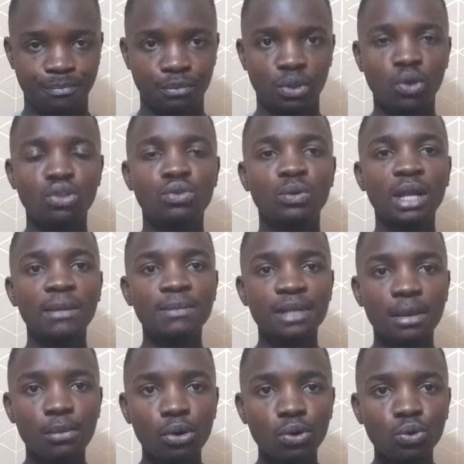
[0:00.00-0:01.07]
Because William
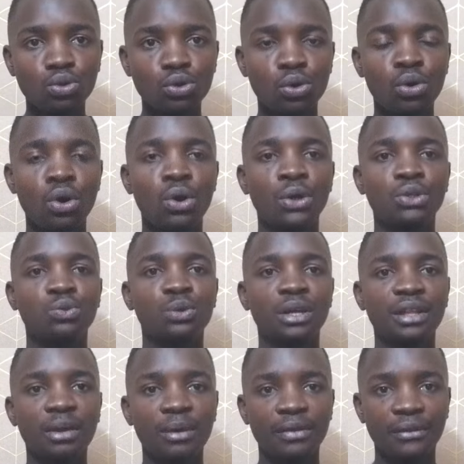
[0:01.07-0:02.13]
Samoei Ruto,
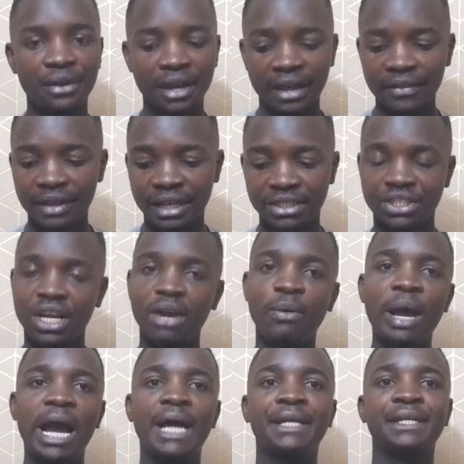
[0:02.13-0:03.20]
together with Rigathi
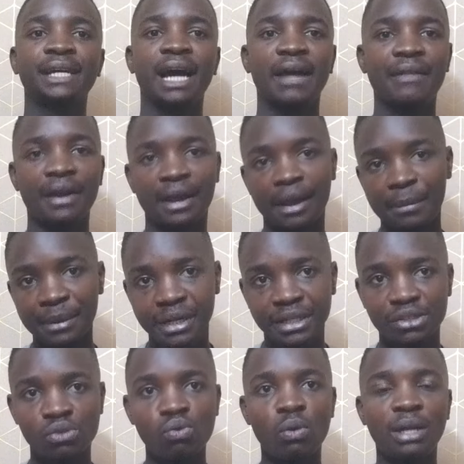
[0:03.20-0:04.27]
Gachagua and other
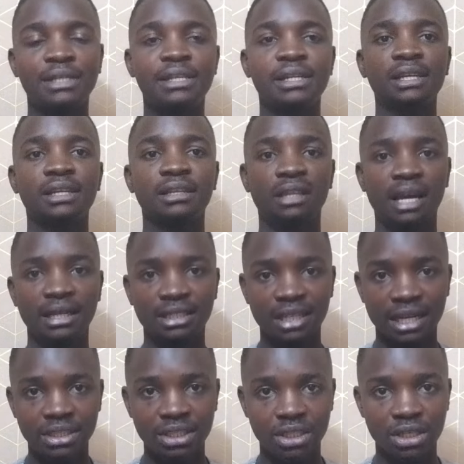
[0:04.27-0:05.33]
cabinets who attended that
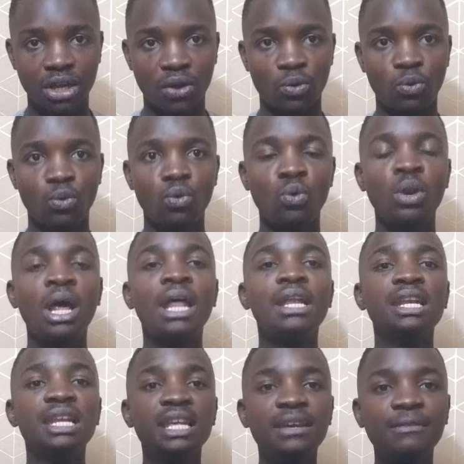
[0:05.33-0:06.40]
church in Nyahururu,
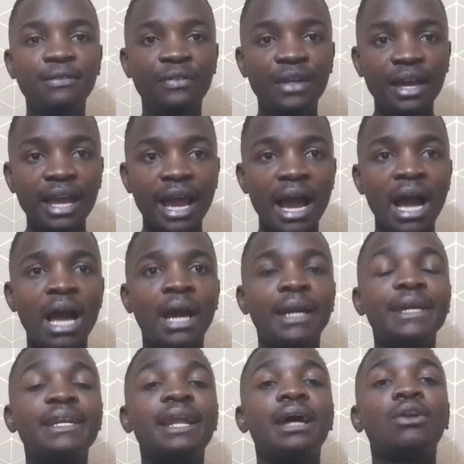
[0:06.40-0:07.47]
leave there
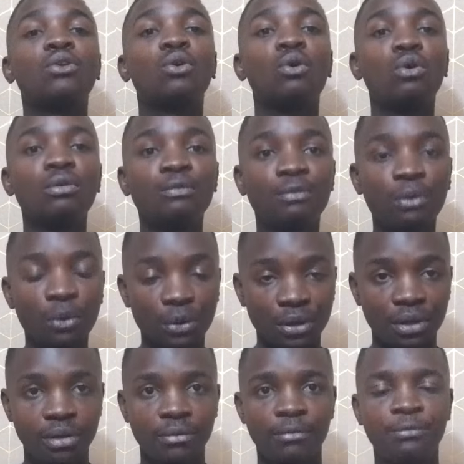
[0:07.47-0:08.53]
in a
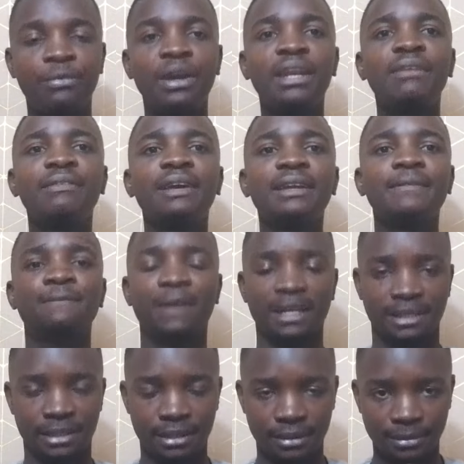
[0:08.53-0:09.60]
convoy very, very
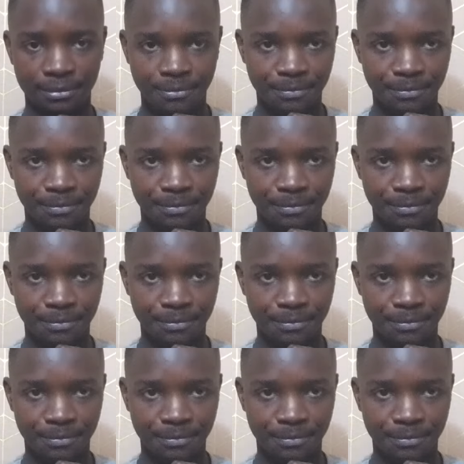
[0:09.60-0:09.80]
fast.